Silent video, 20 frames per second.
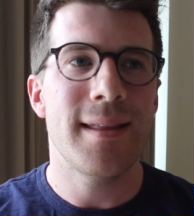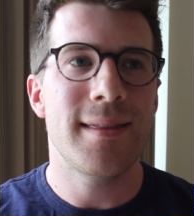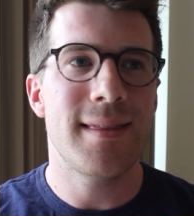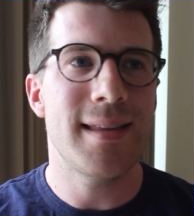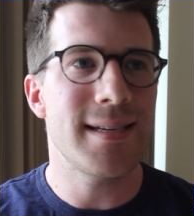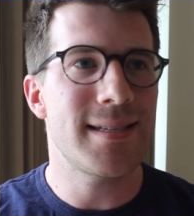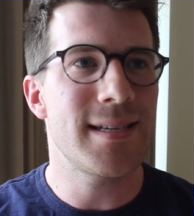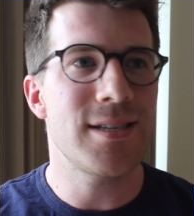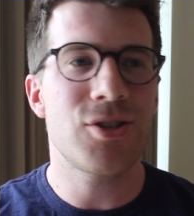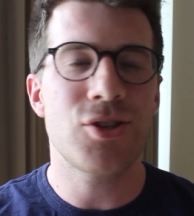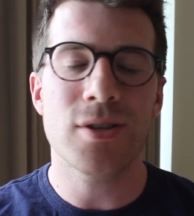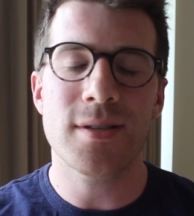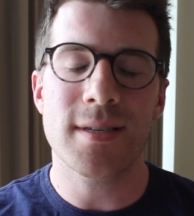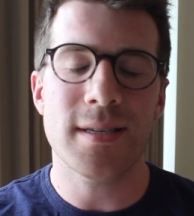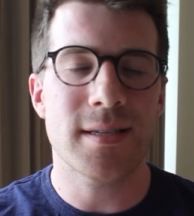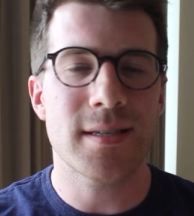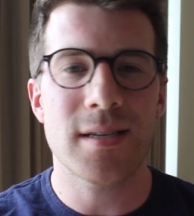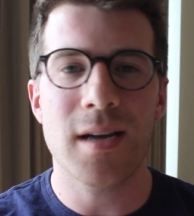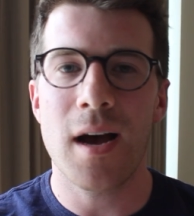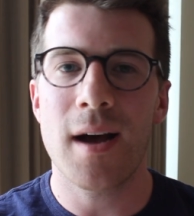This is just a
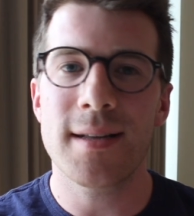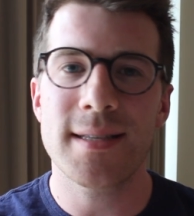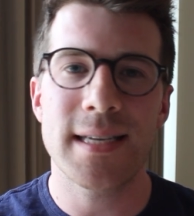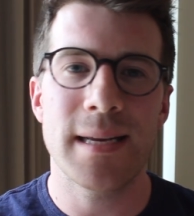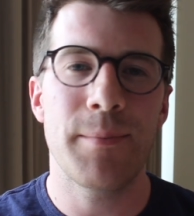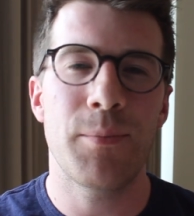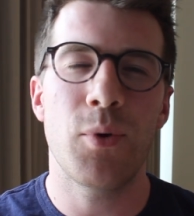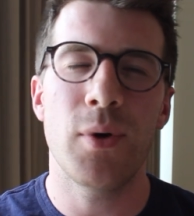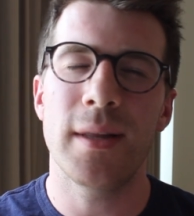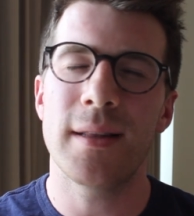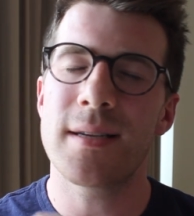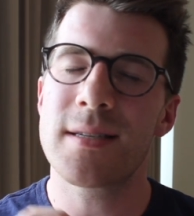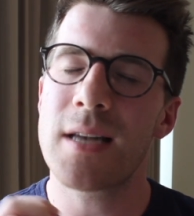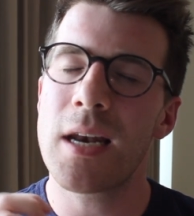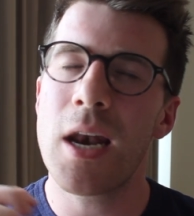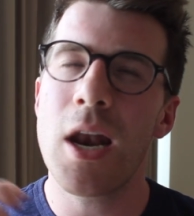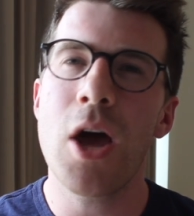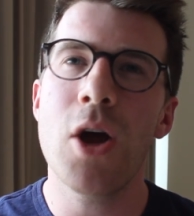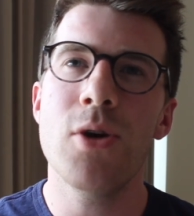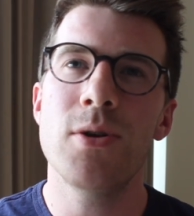starting point. There's
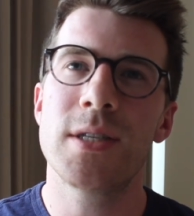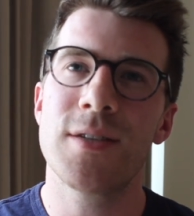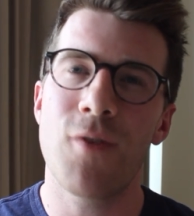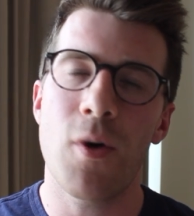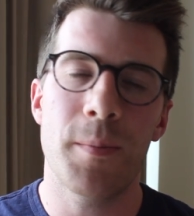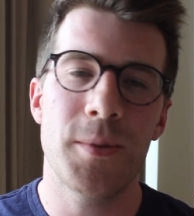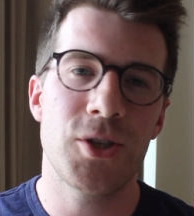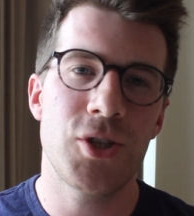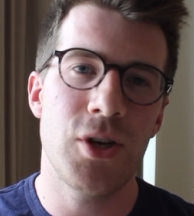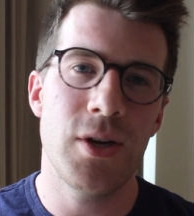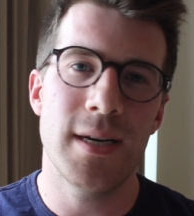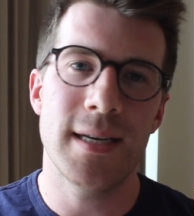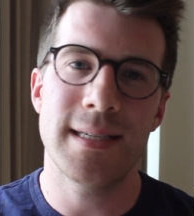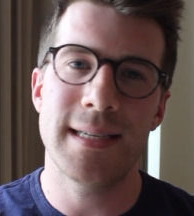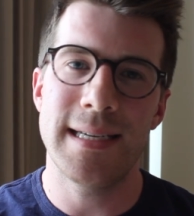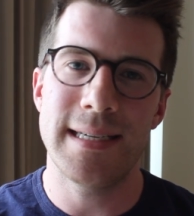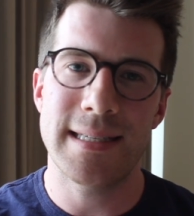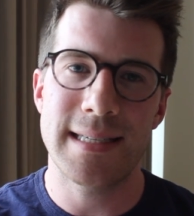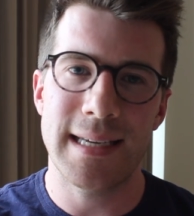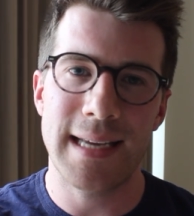loads of
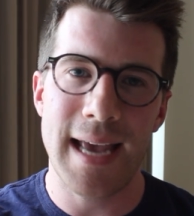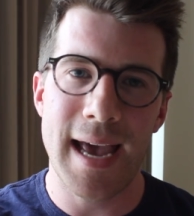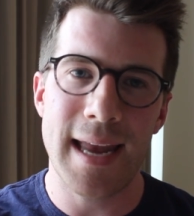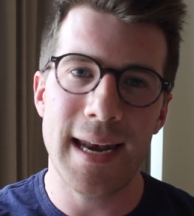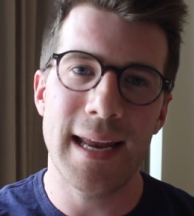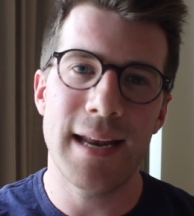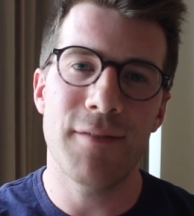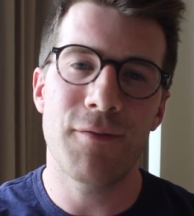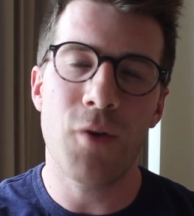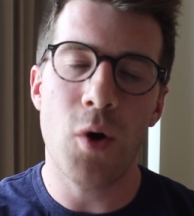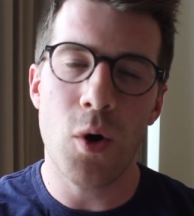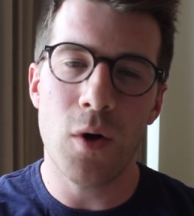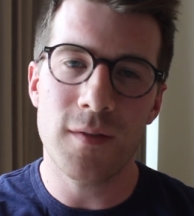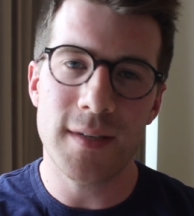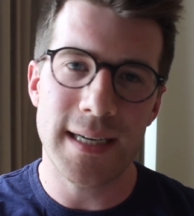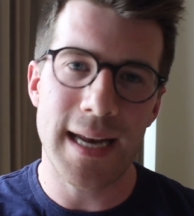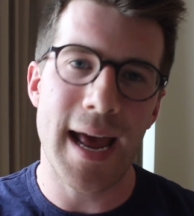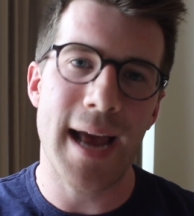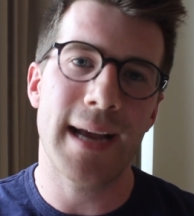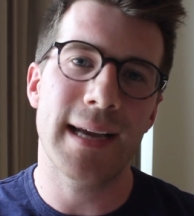opportunities to get involved
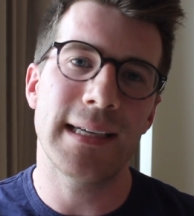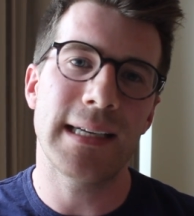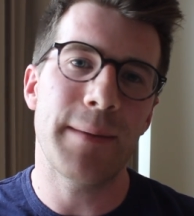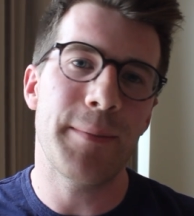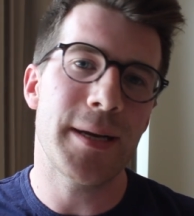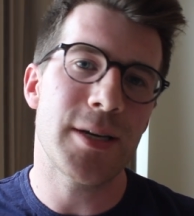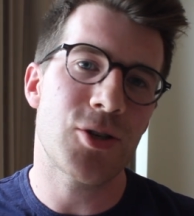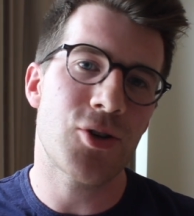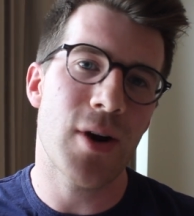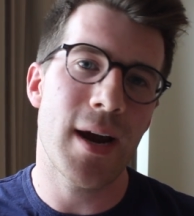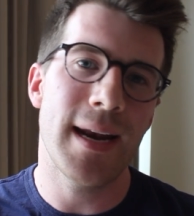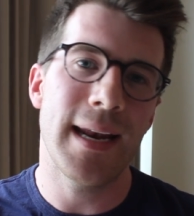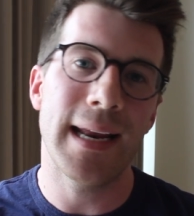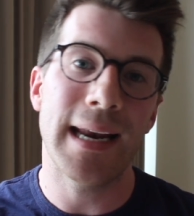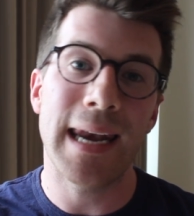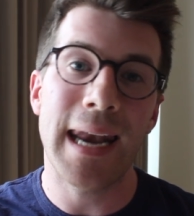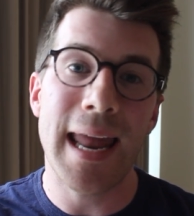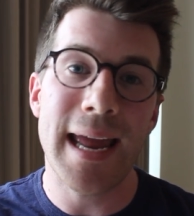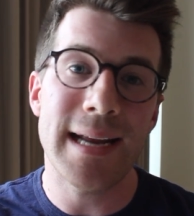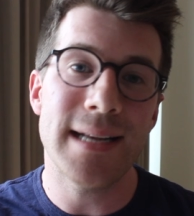in academic training
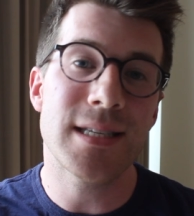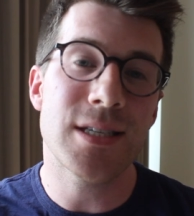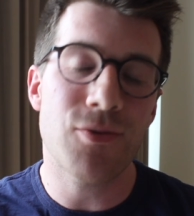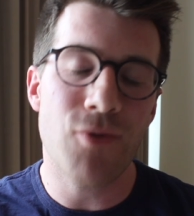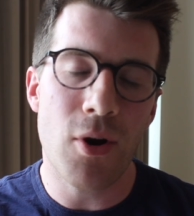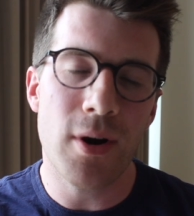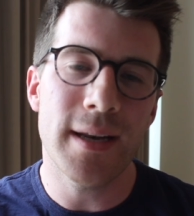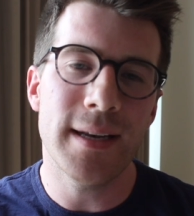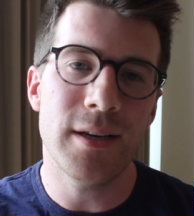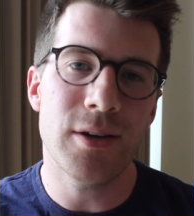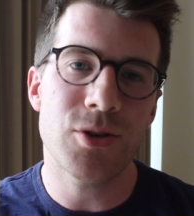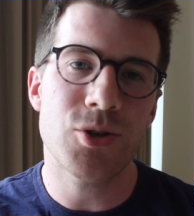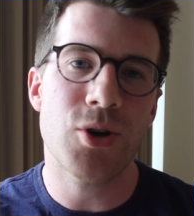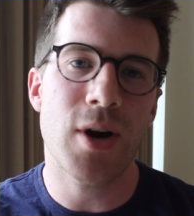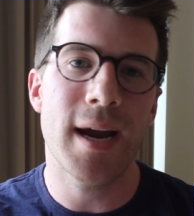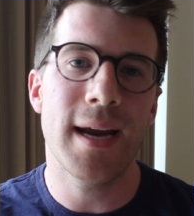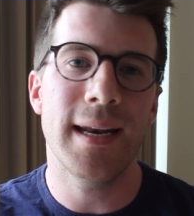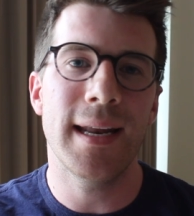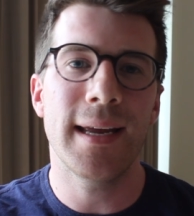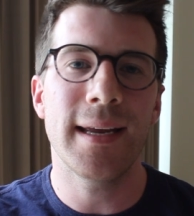later on in your
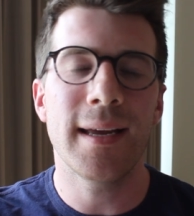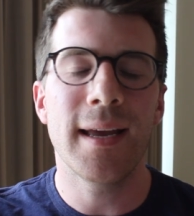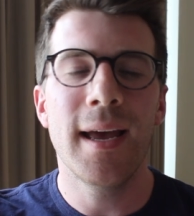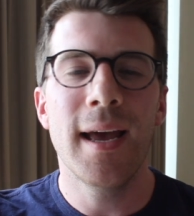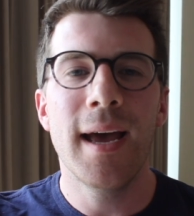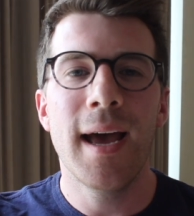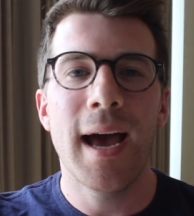training.